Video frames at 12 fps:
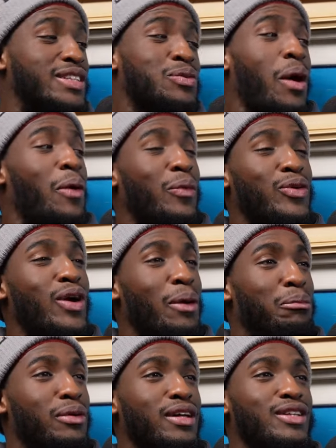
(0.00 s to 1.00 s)
is why when you
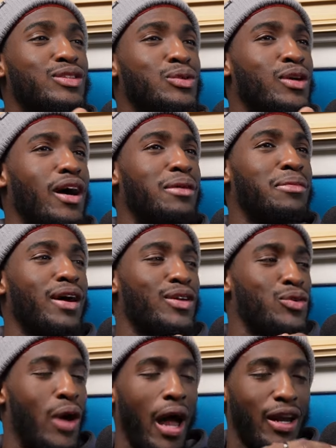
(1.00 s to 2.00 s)
get bullied too young, bro,
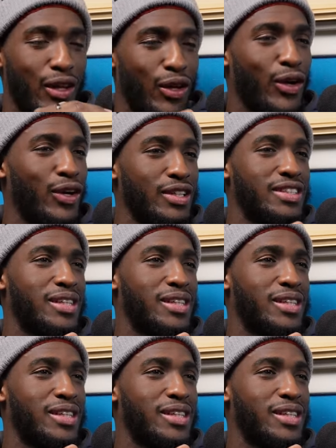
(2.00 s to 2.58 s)
you gotta learn